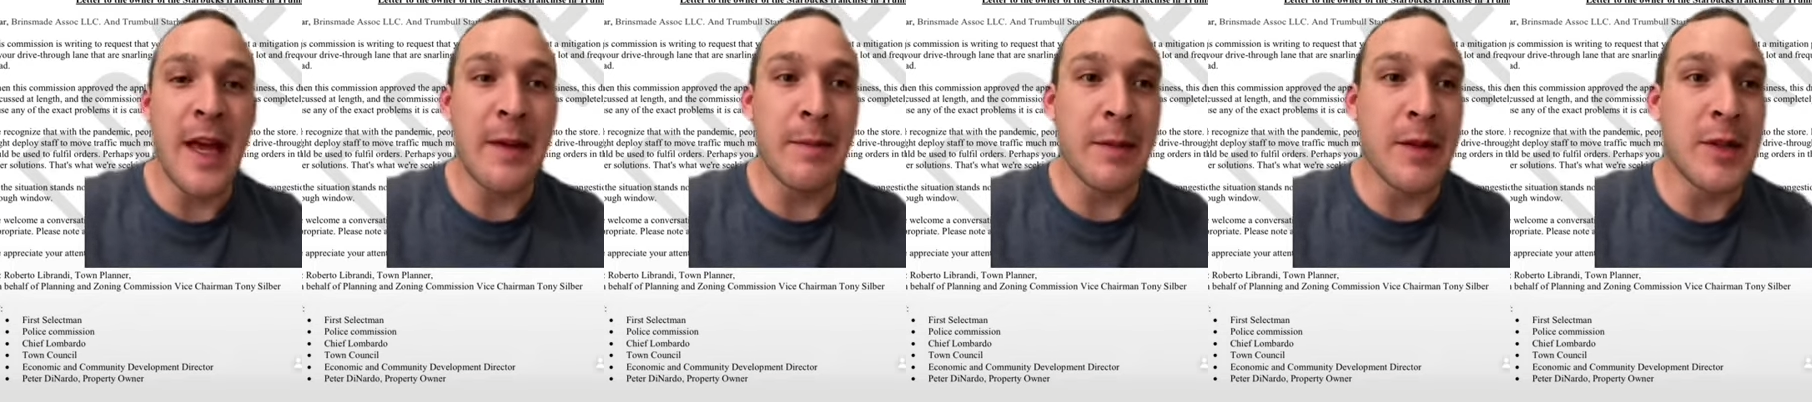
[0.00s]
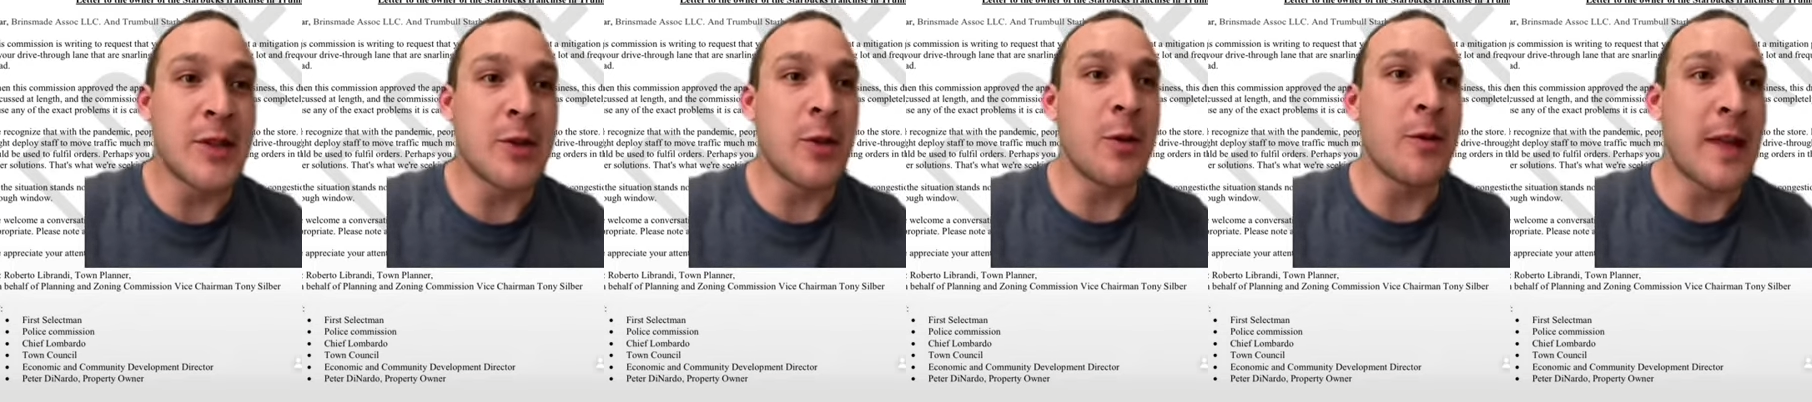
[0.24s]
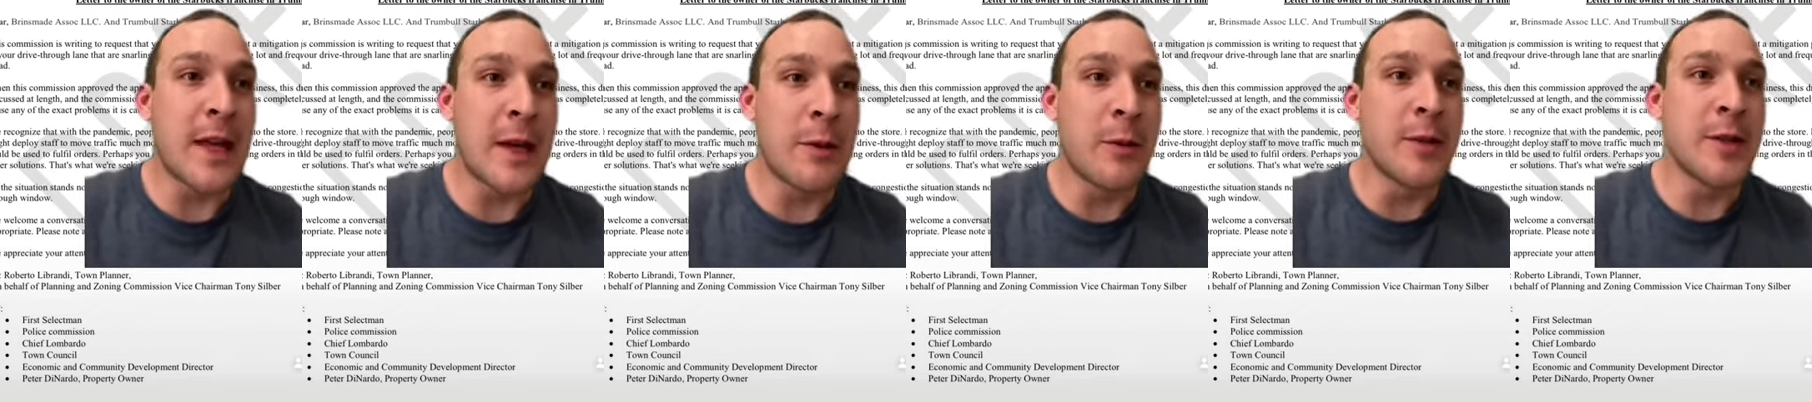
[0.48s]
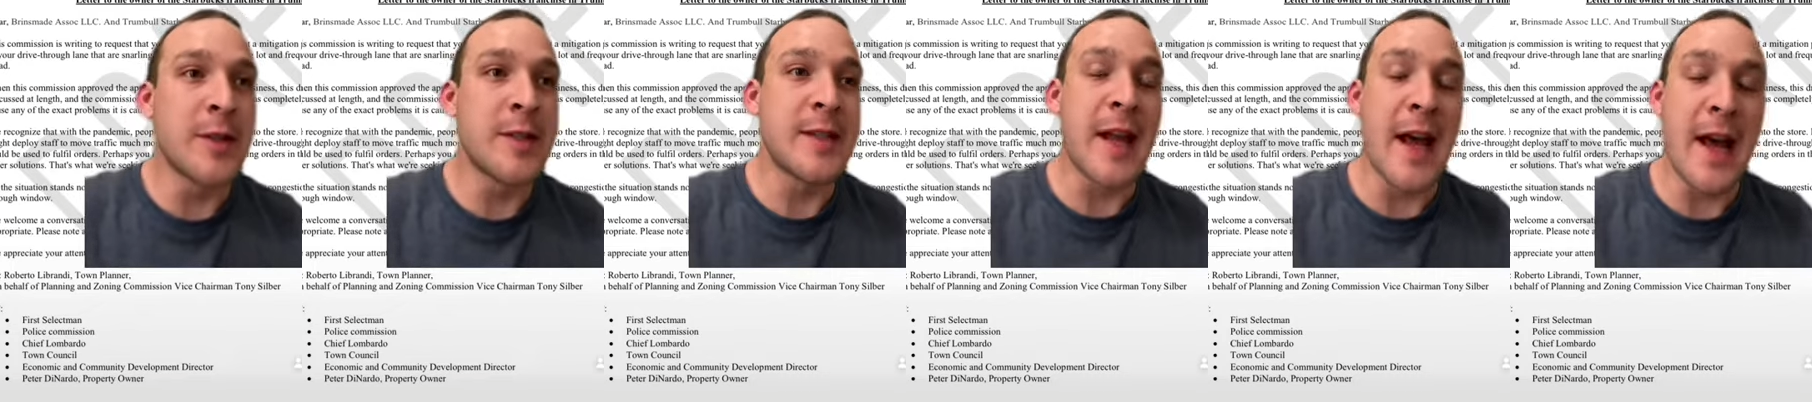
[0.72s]
and so they will
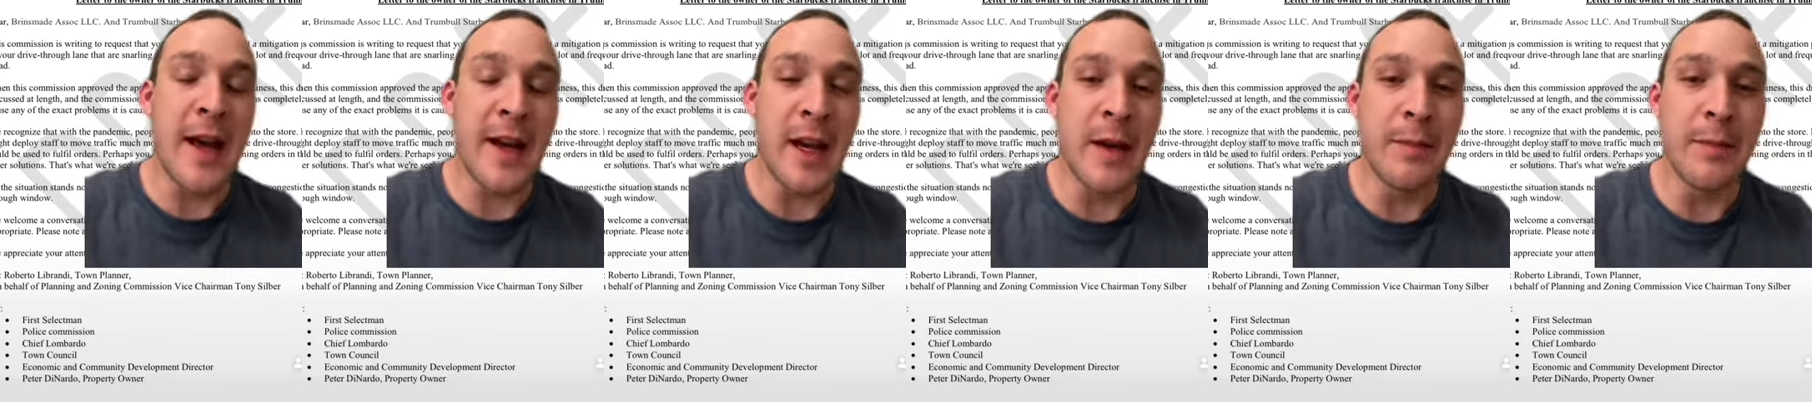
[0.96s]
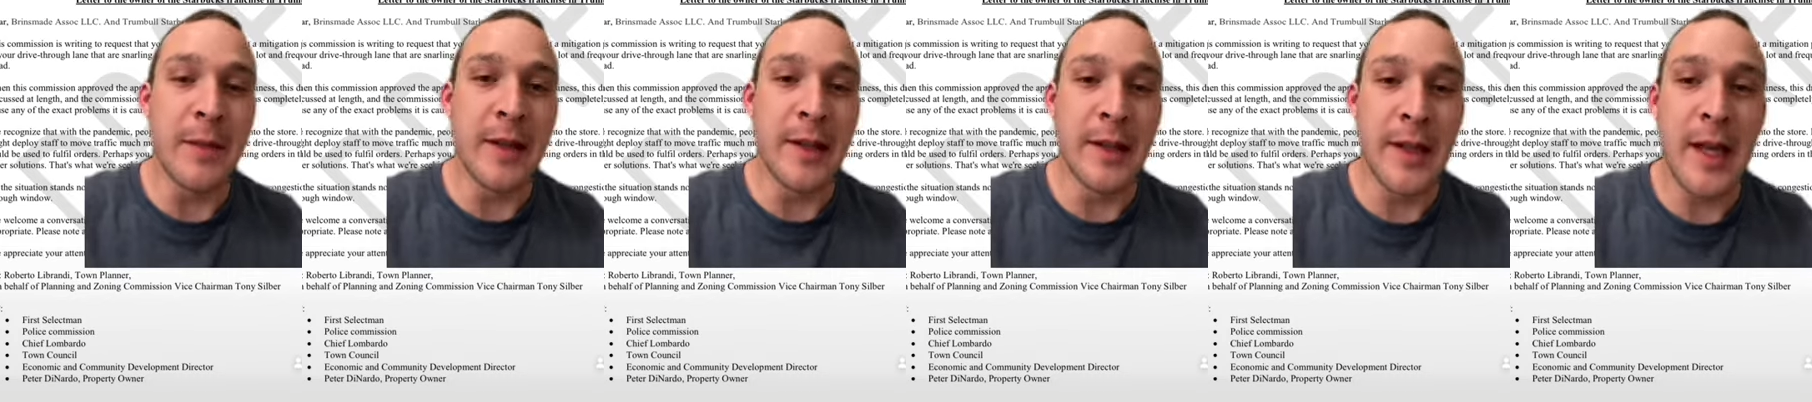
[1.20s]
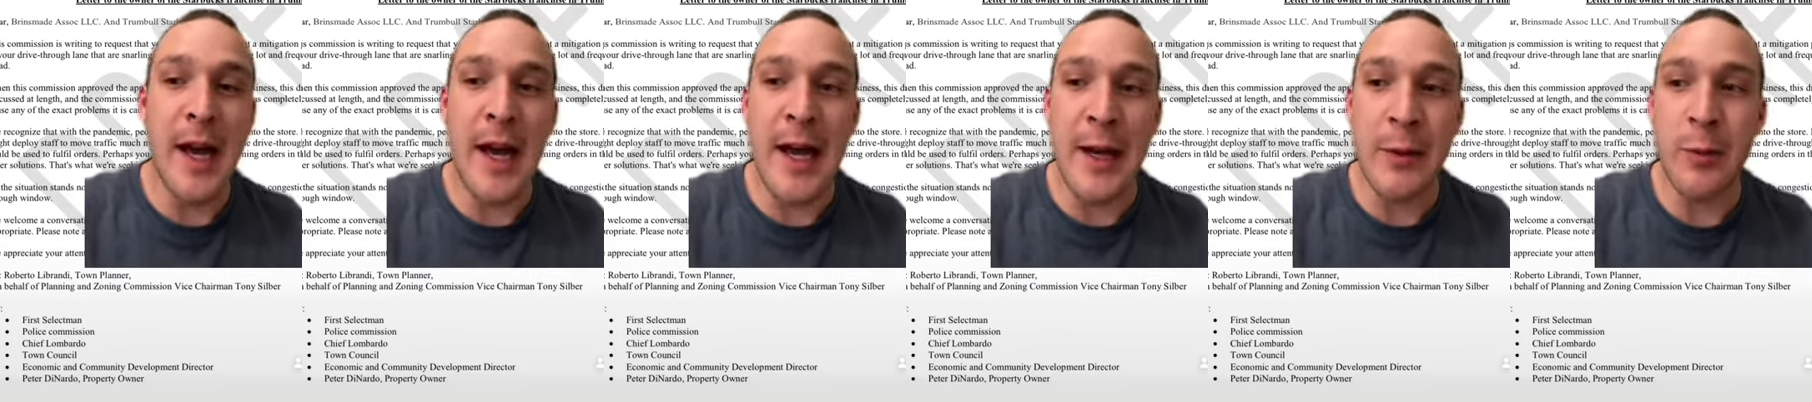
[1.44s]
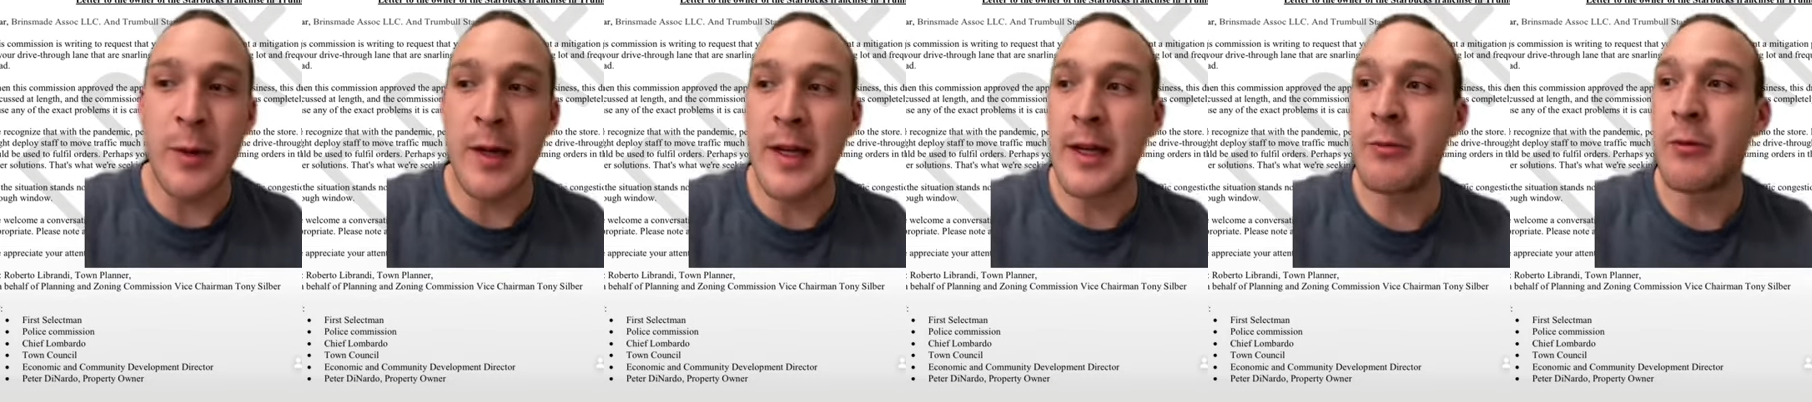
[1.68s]
stack up in line,
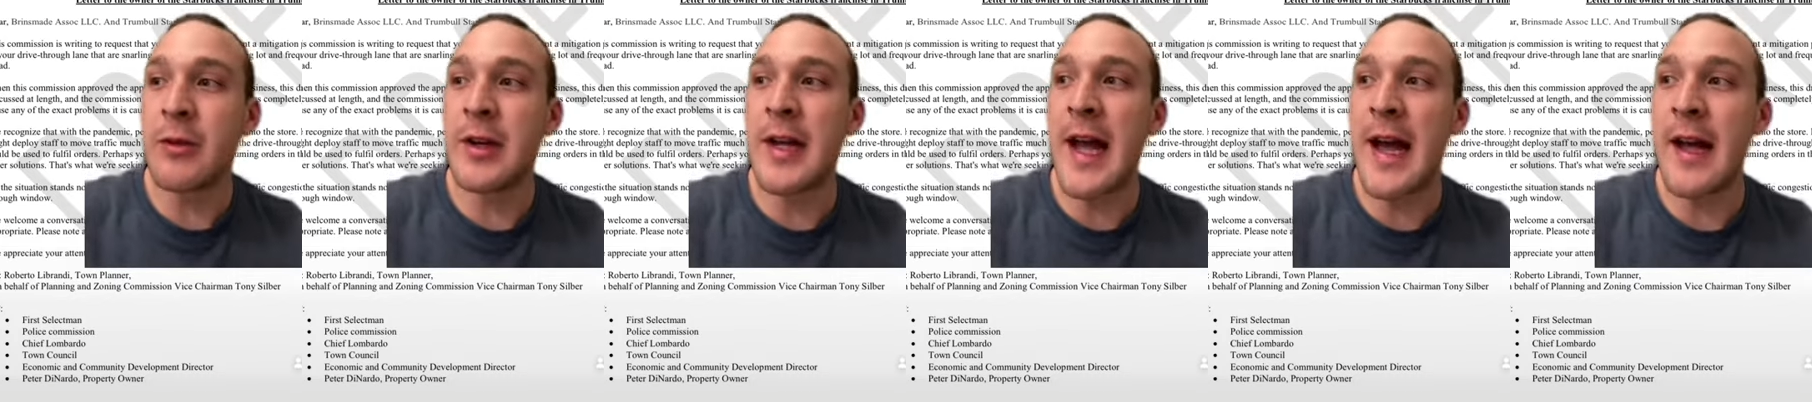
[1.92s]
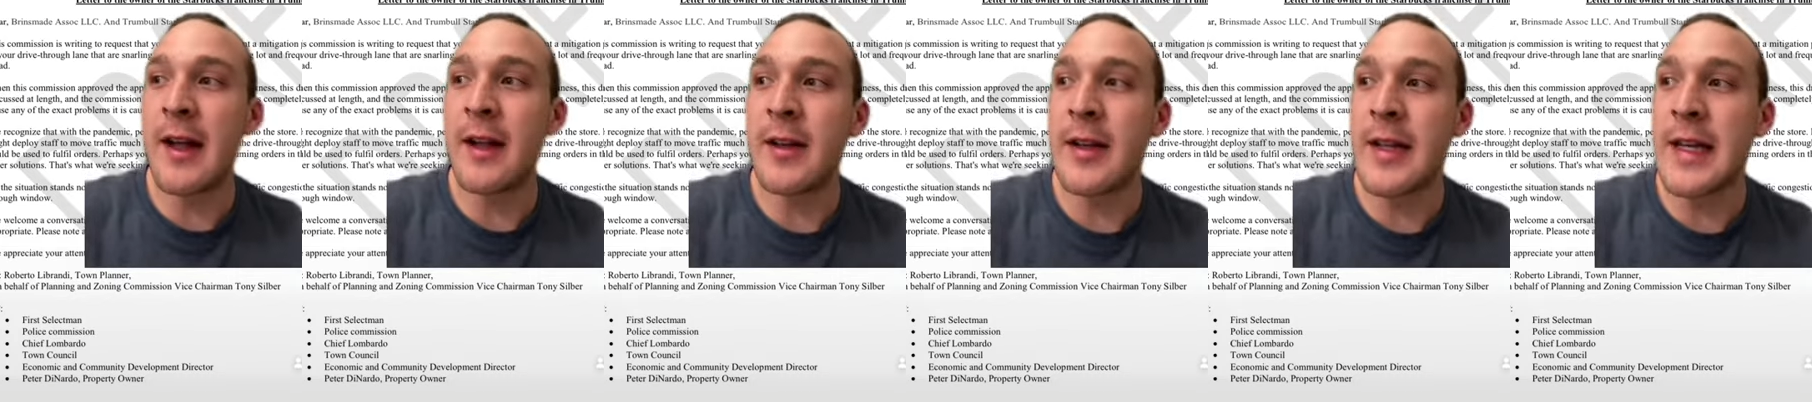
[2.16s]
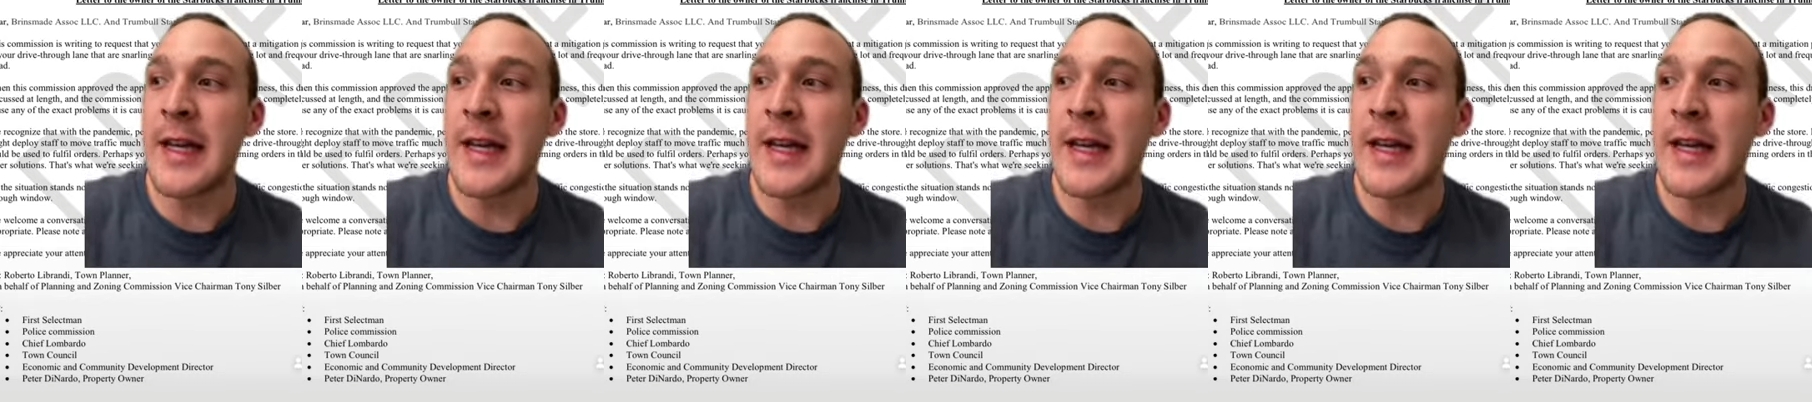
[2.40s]
when in reality,